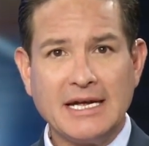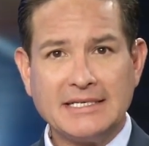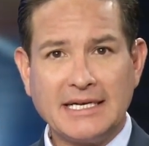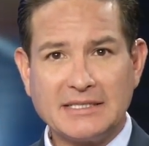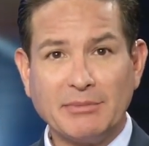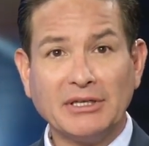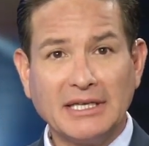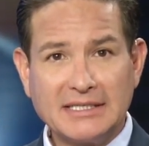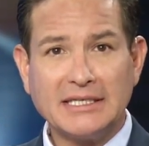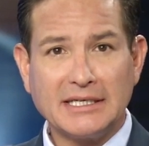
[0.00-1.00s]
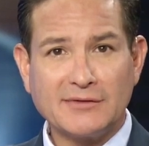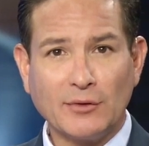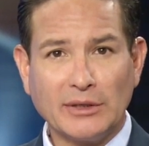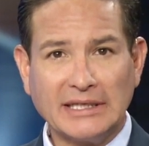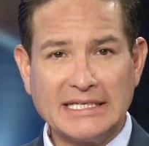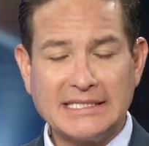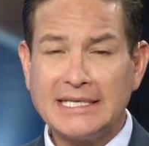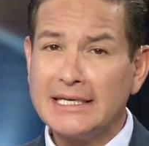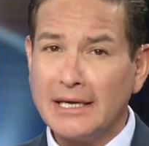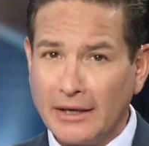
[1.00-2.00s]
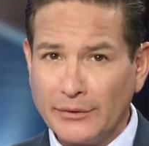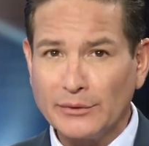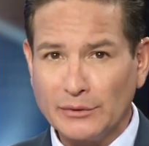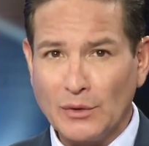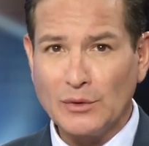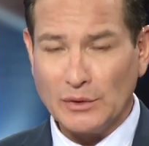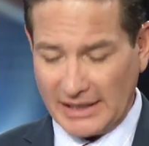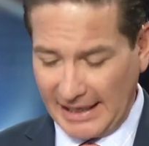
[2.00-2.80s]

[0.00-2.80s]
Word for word: test ballistics for at least 10 other local